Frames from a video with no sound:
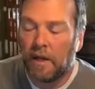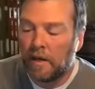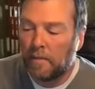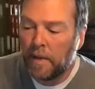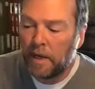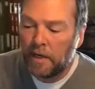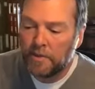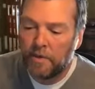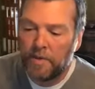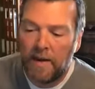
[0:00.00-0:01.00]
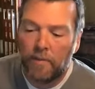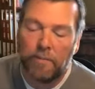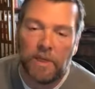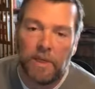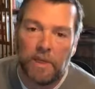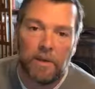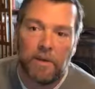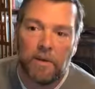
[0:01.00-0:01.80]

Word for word: Um, so that stock would be unit, I